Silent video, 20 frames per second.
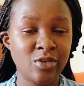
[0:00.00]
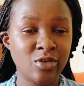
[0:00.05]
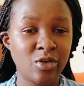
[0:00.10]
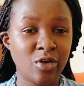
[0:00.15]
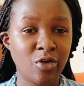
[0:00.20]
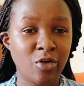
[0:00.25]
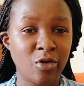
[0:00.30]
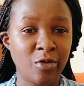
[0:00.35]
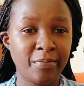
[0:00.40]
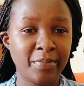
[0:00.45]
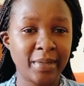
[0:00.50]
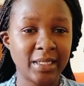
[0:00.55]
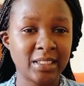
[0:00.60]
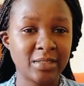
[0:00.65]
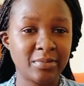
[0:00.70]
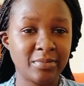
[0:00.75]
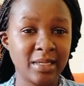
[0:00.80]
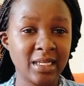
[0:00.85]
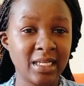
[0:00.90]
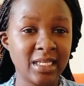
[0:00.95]
your
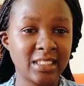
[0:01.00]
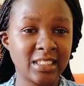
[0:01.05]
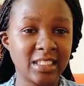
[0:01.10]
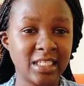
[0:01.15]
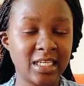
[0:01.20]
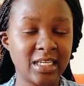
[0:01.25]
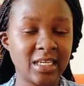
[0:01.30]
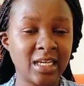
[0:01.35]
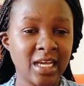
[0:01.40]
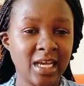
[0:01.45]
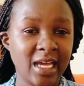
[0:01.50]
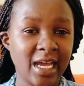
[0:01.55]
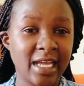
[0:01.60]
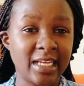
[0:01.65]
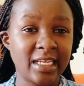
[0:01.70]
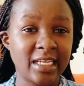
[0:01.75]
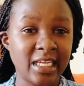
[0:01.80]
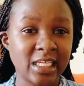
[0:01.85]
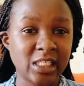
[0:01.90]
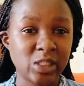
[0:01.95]
compatibility
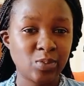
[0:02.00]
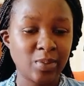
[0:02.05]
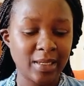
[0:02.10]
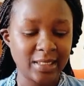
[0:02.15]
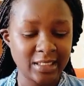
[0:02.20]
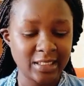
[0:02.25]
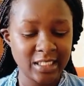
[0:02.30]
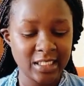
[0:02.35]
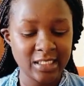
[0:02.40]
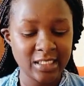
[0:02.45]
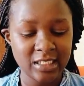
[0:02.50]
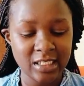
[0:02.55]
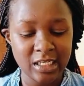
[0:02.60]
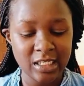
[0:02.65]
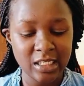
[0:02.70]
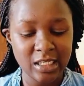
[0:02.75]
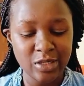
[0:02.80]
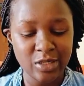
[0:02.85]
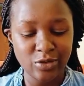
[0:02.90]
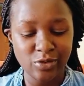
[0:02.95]
and expertise
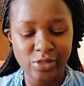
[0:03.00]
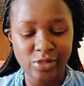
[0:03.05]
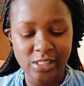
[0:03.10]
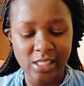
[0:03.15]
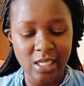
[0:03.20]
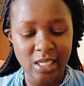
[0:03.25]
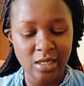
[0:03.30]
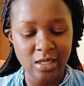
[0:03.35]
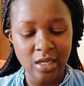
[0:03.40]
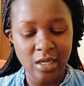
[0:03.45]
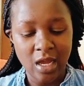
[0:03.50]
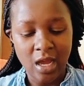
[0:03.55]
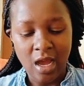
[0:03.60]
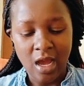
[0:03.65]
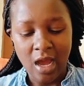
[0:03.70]
in using